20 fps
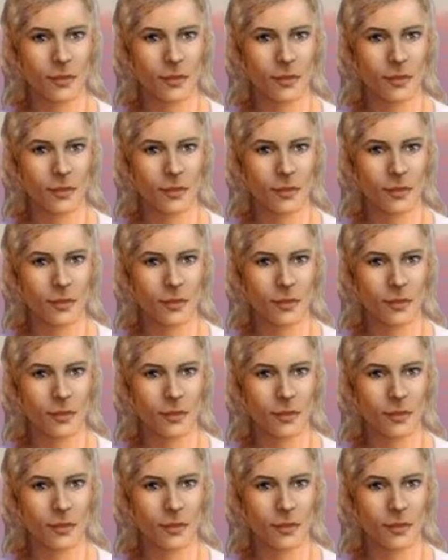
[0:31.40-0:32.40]

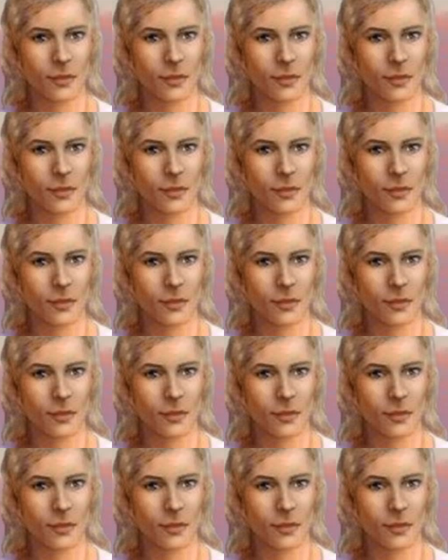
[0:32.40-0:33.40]

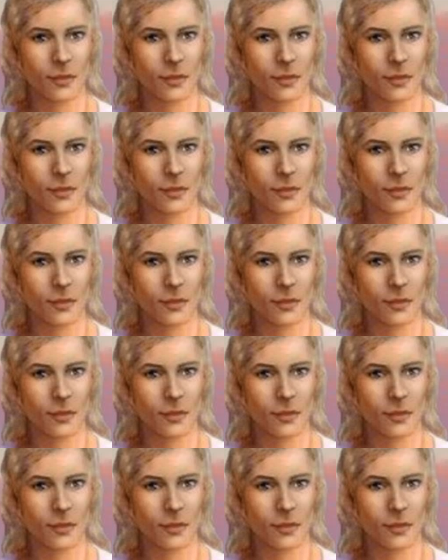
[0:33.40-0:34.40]

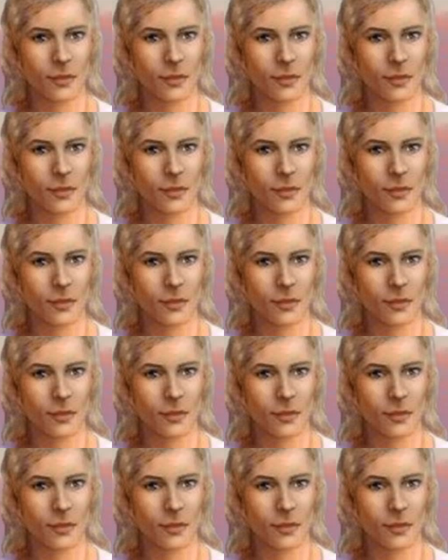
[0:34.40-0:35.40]

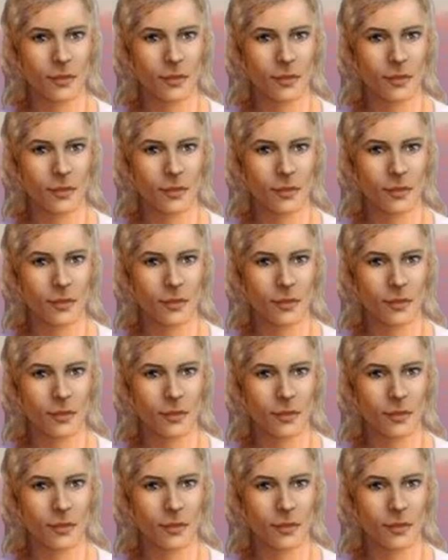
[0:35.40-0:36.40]

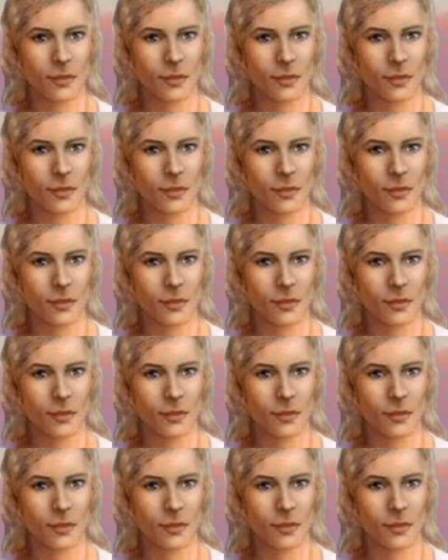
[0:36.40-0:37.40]

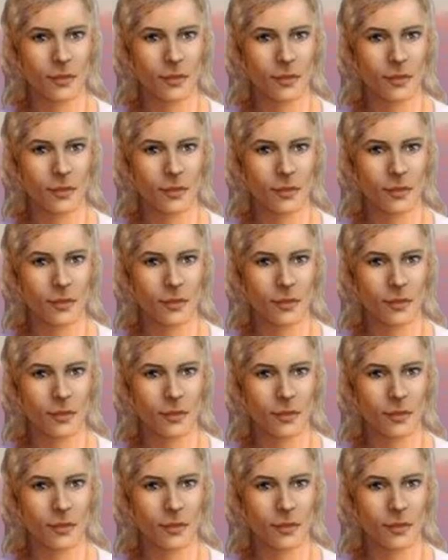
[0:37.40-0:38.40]

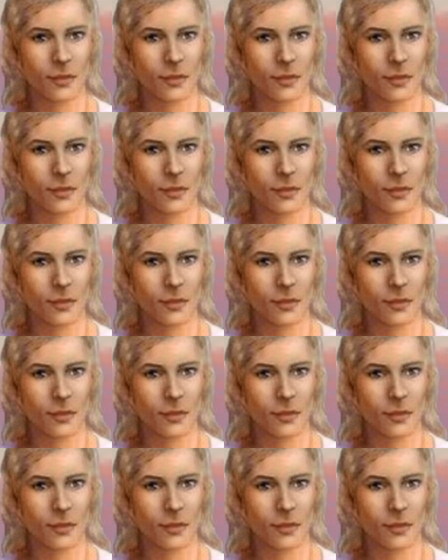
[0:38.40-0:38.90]
This is a still picture; no speech is visible.